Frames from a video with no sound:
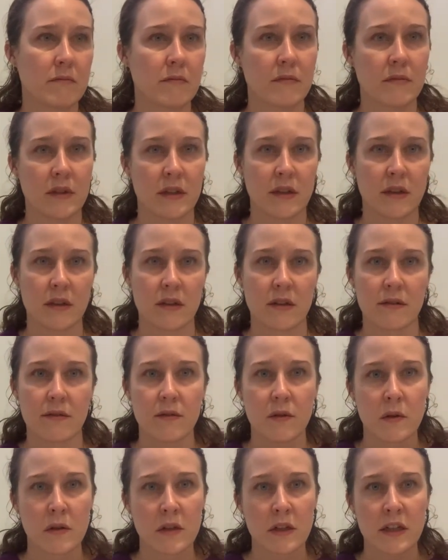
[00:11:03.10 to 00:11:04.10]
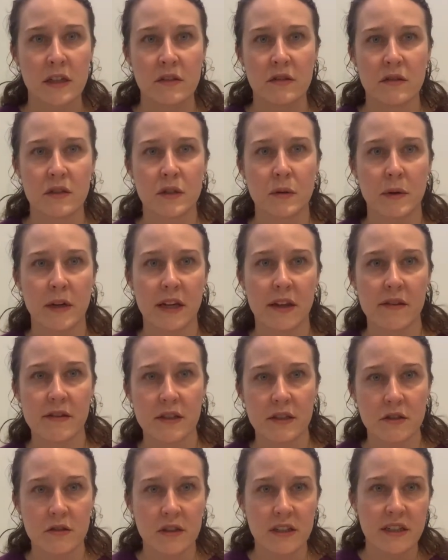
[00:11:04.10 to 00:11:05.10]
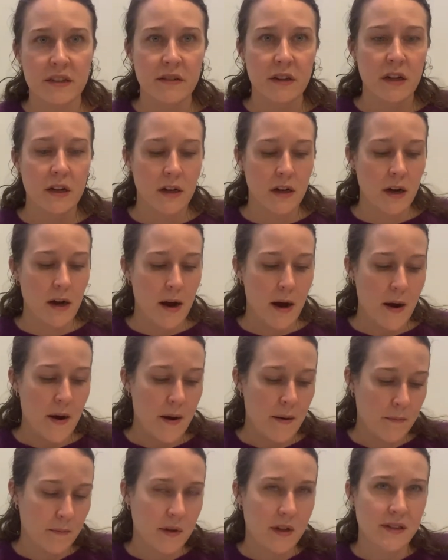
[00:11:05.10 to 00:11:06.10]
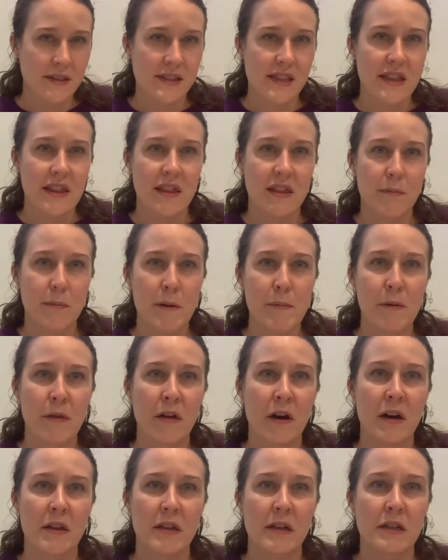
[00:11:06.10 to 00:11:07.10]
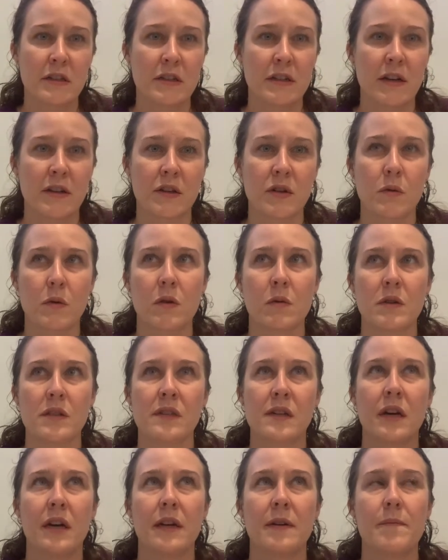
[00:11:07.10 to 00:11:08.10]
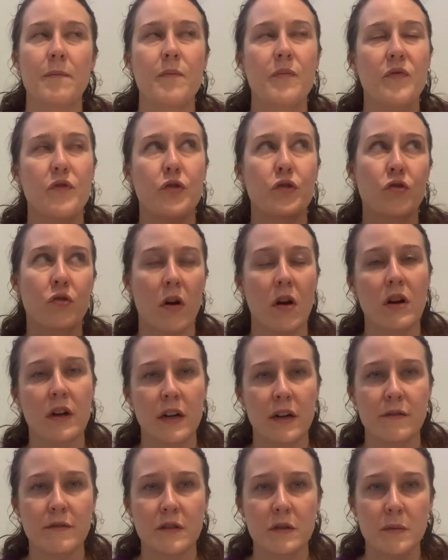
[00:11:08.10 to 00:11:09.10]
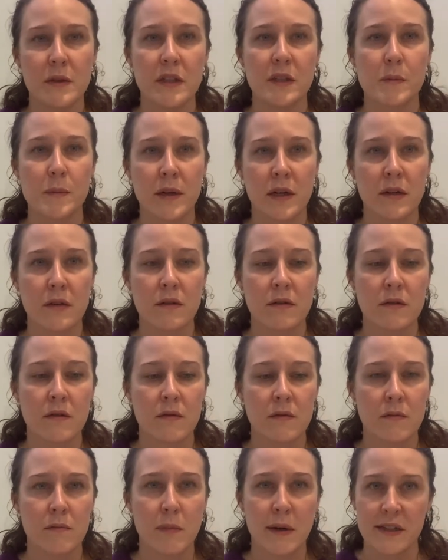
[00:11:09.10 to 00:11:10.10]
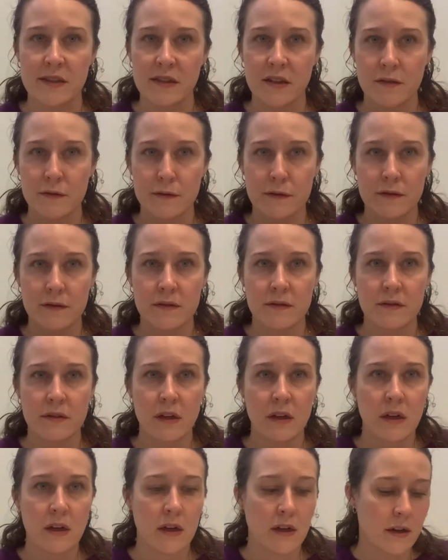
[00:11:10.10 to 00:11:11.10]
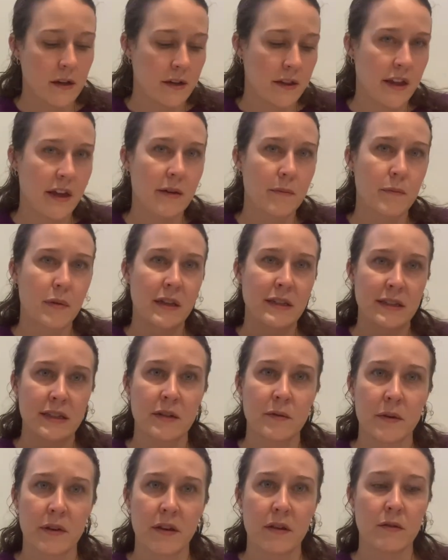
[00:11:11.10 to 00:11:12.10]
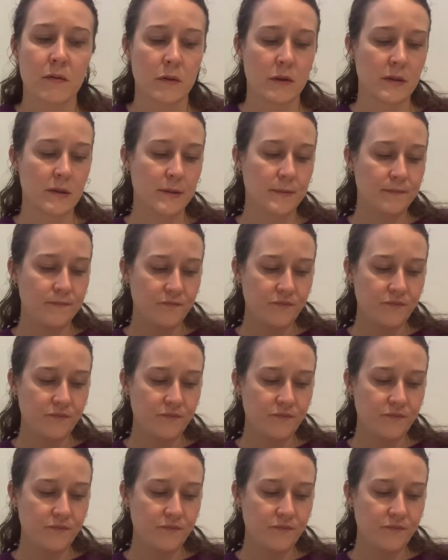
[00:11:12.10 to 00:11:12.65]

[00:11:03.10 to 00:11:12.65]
in the early 20th century, because people thought that Shetland wool was not strong enough to be spun by itself. They blended it with other wools.